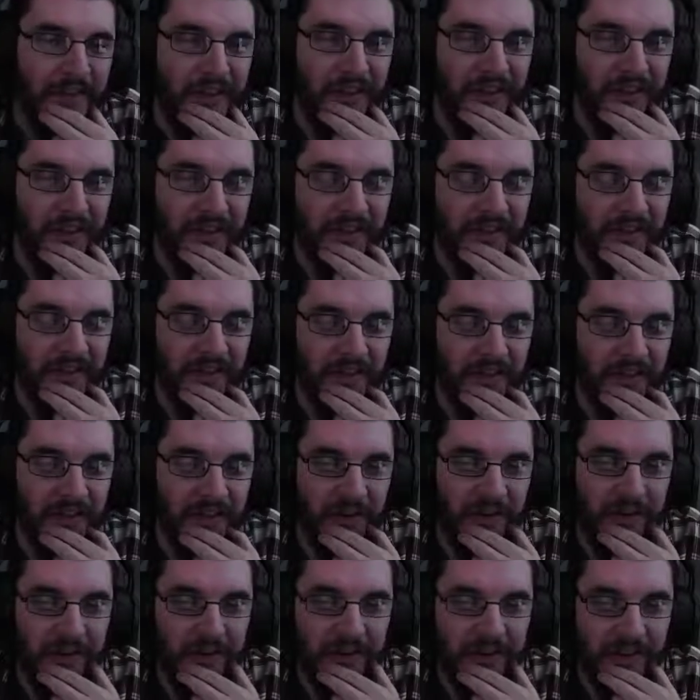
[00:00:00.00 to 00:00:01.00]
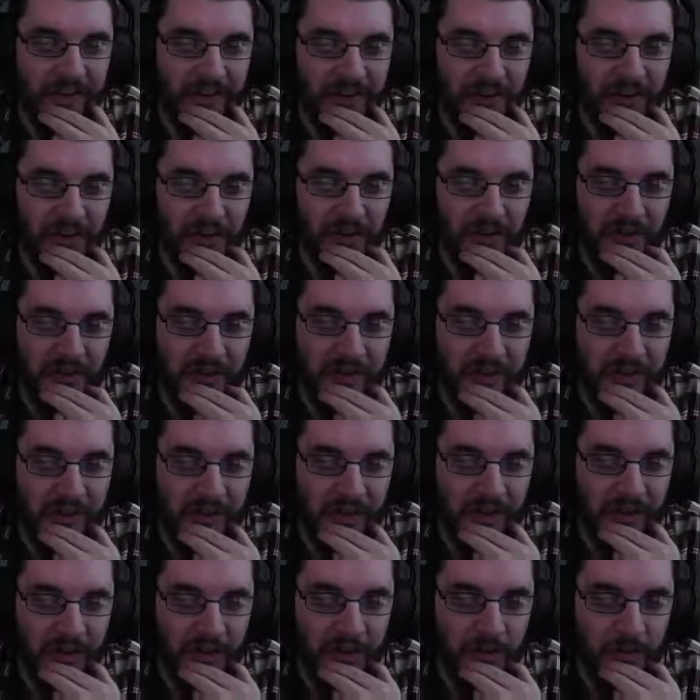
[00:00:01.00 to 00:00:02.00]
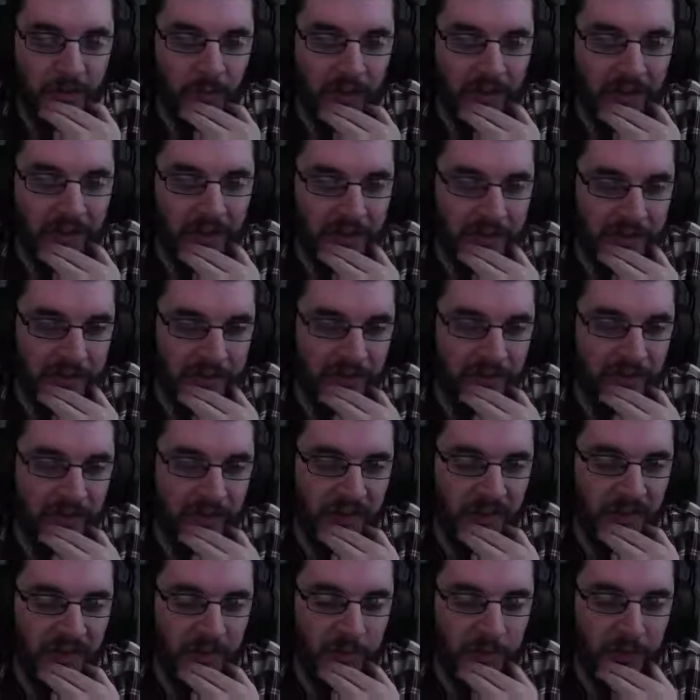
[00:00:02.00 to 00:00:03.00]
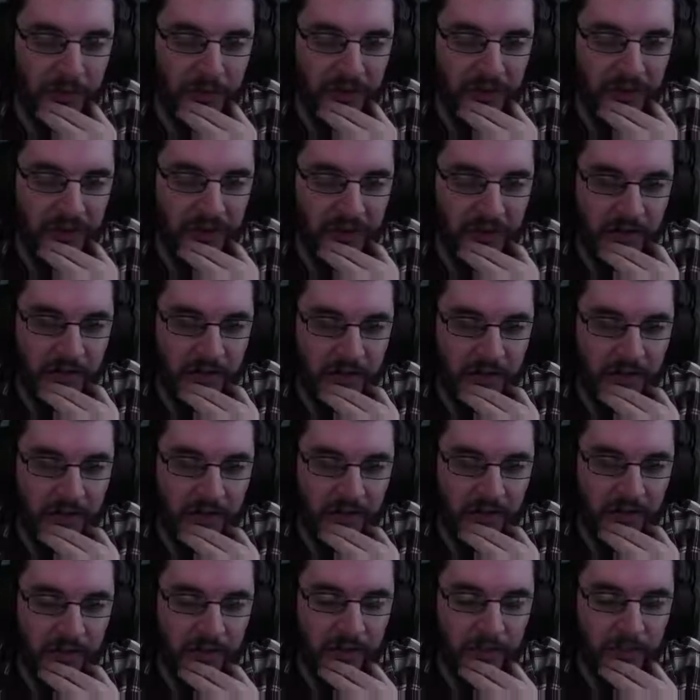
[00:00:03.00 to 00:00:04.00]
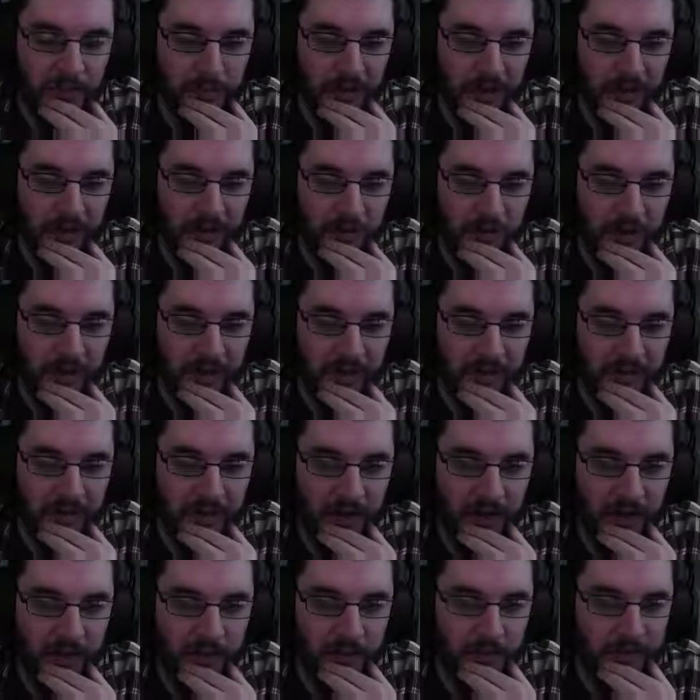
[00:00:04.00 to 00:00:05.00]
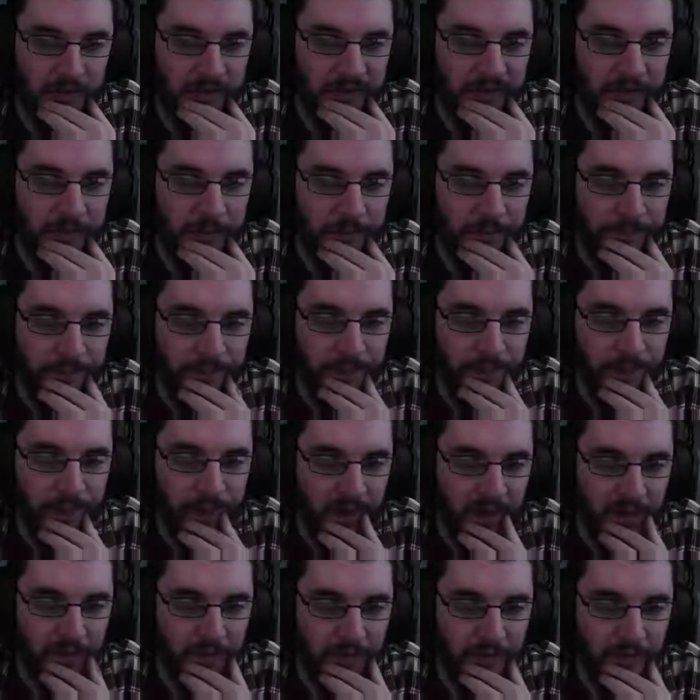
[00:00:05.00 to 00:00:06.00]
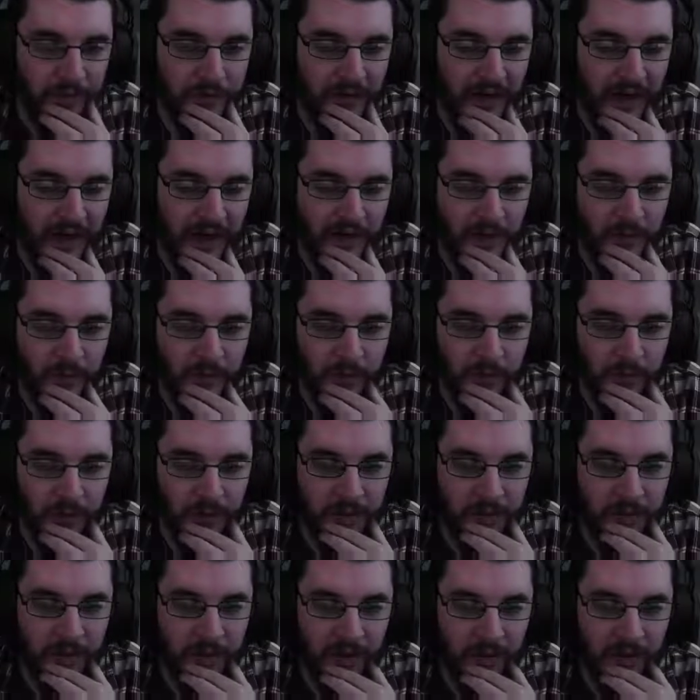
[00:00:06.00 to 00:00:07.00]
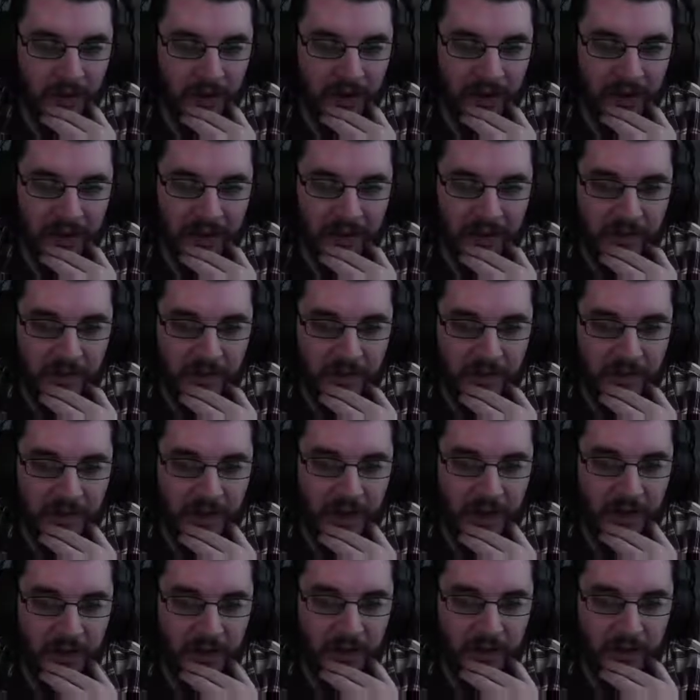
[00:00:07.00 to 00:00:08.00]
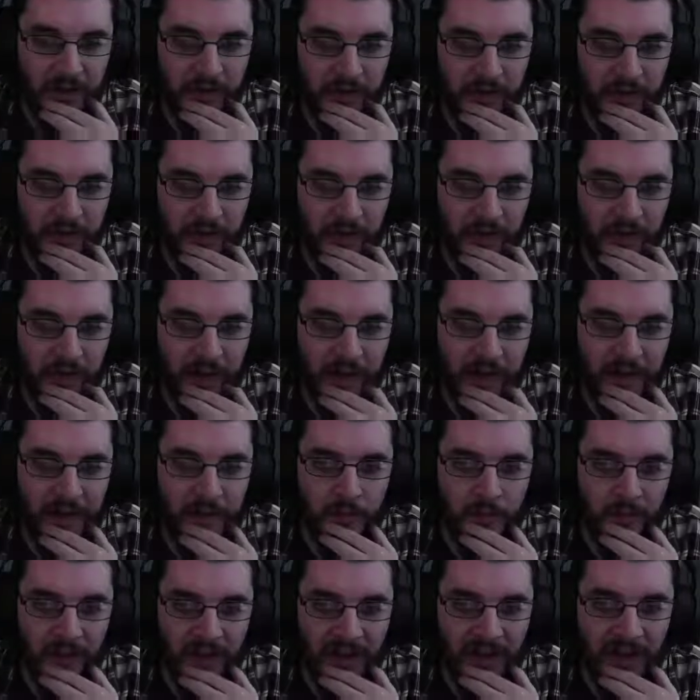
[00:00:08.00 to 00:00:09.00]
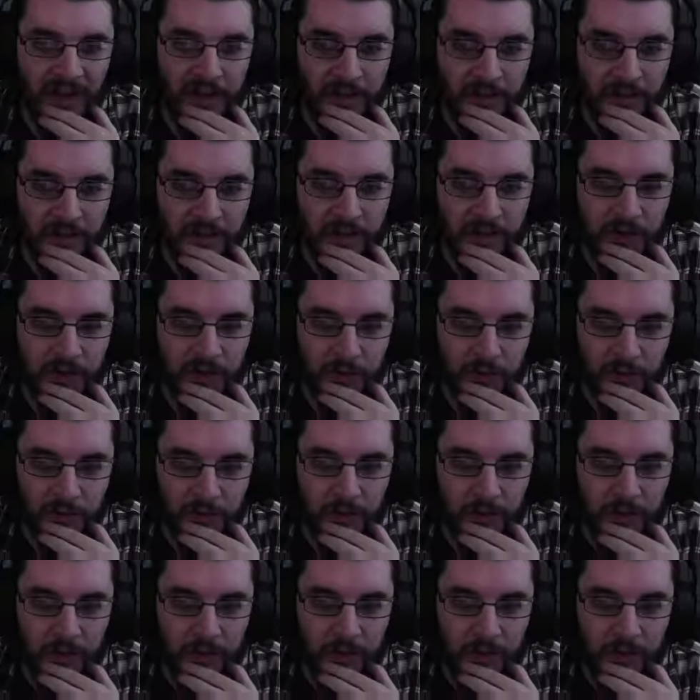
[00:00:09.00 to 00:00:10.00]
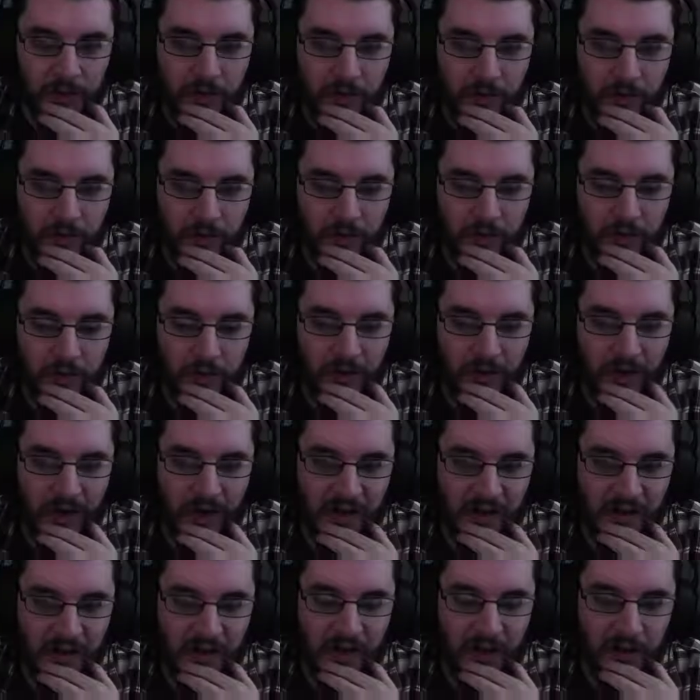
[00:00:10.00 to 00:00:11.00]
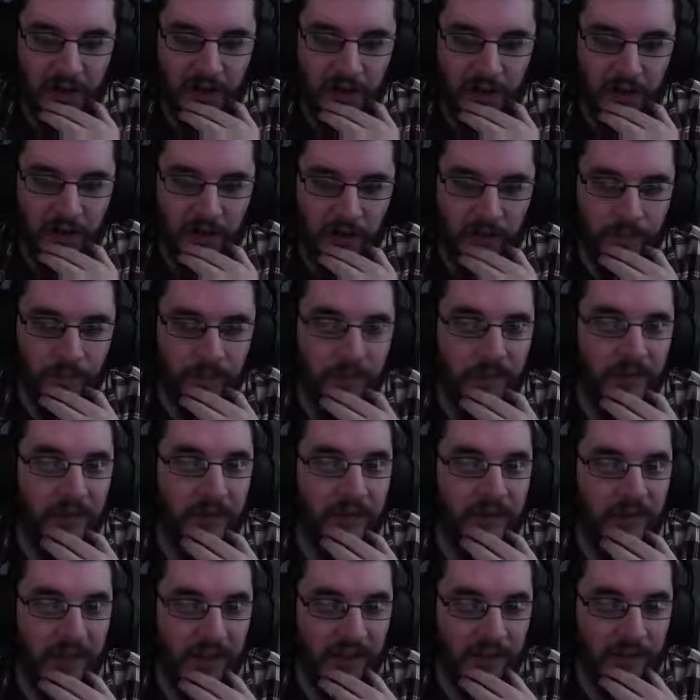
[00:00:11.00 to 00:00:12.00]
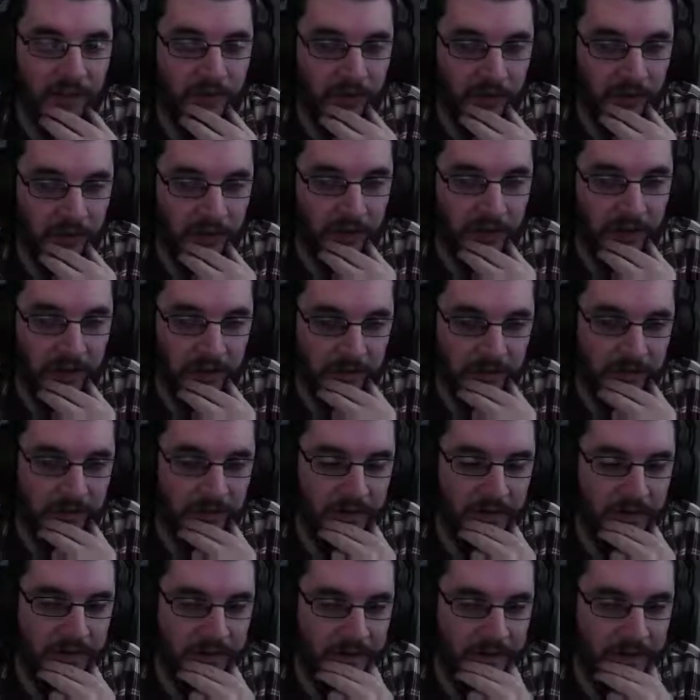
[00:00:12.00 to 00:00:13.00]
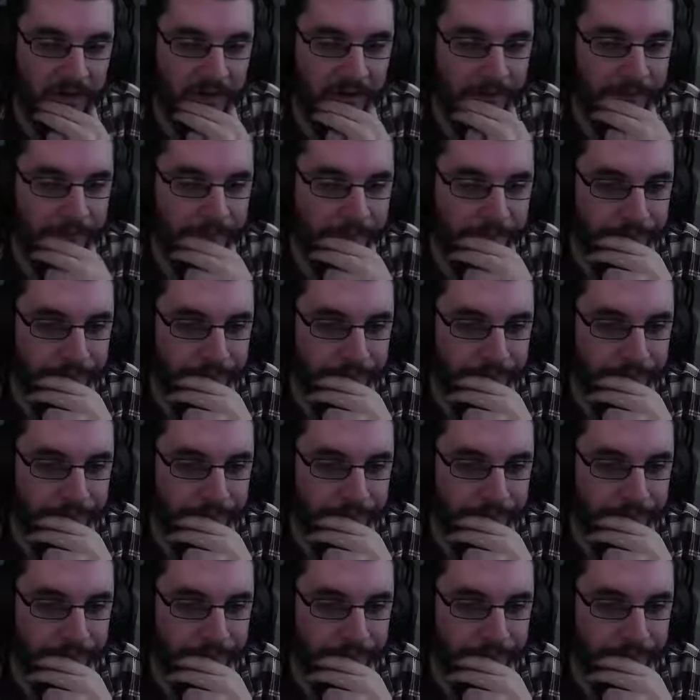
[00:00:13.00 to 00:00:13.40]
Fixed unlocalized strings in the settings menu. Fixed some localization on some cosmetics items. Improved item sorting by rarity. Should now consider item rating too. Shouldn't crash now either. That's very nice. I like that.